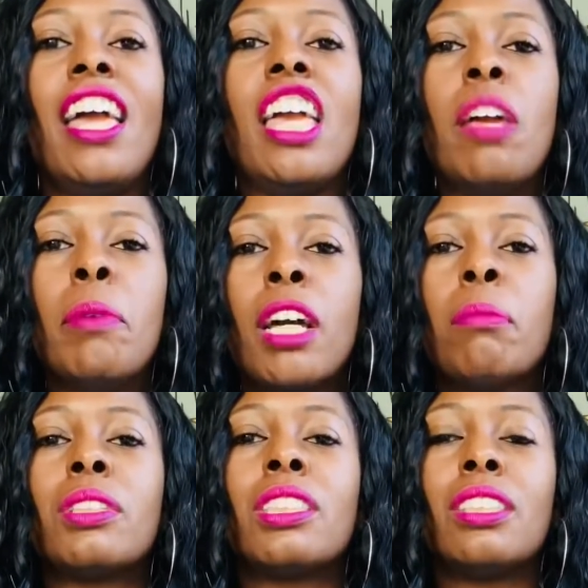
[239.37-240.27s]

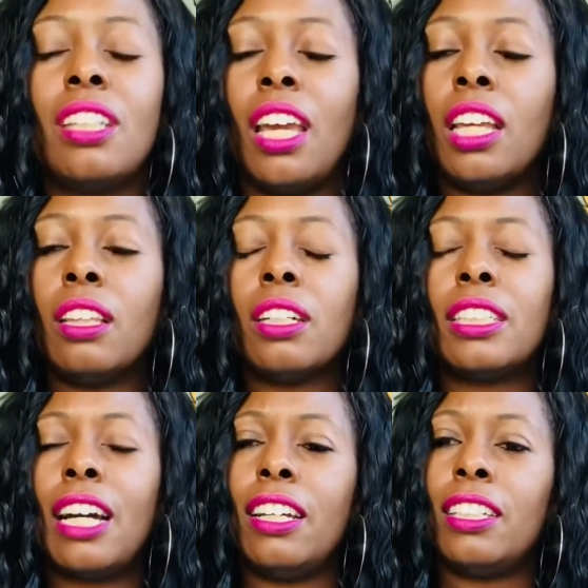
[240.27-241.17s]
Eminem, he looks
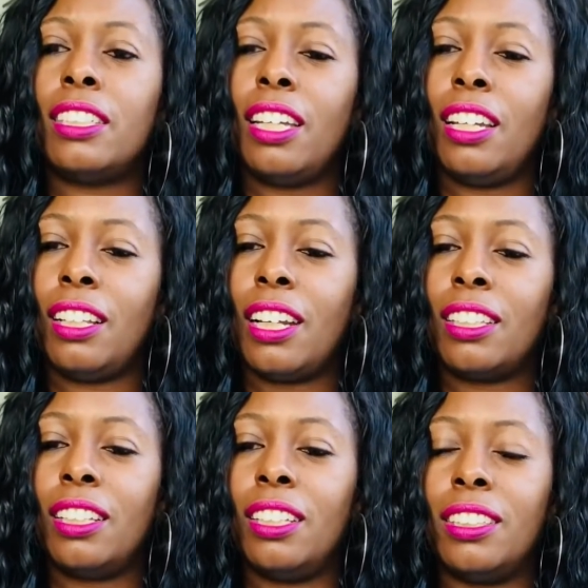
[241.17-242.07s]
down at his hand like
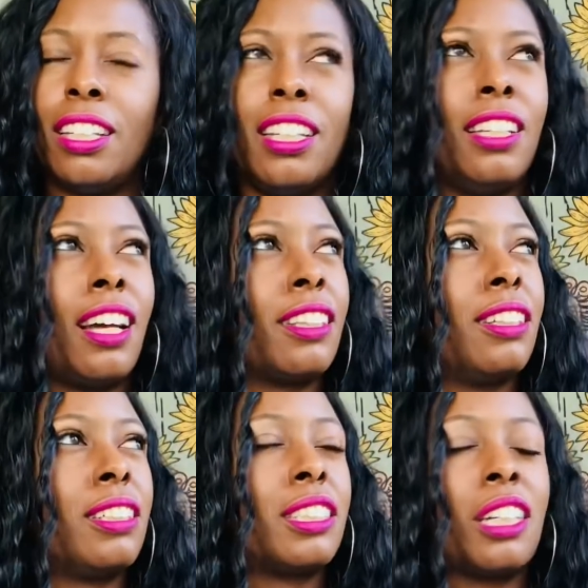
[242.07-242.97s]
this. And he like
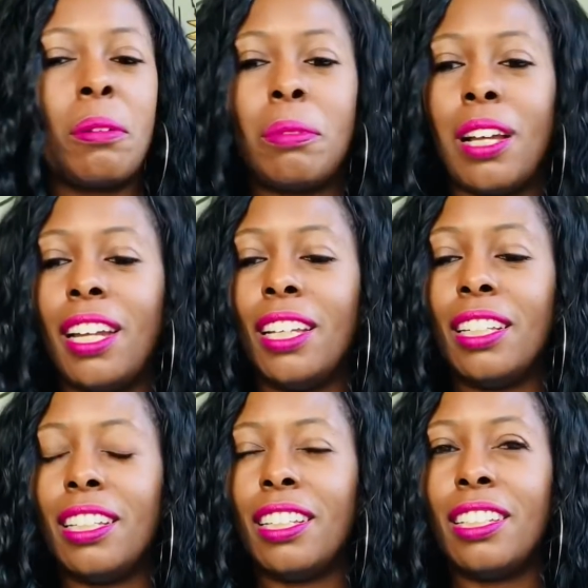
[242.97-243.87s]
looks up like,
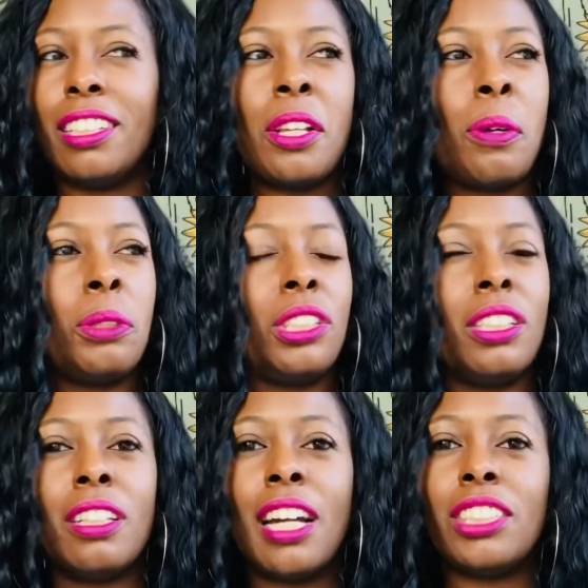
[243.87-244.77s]
no, she
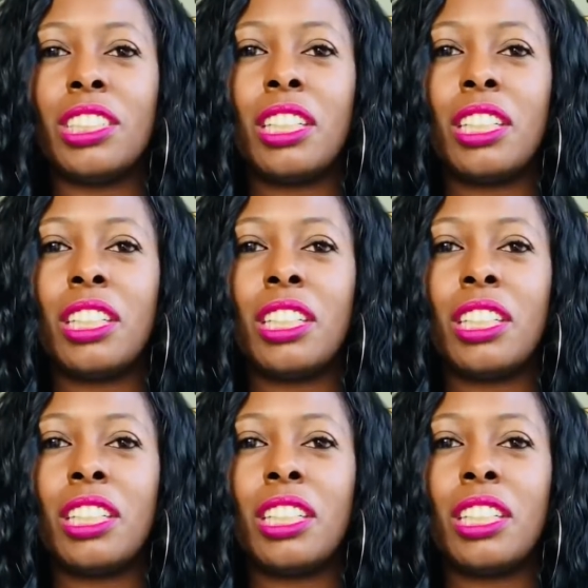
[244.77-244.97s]
did not just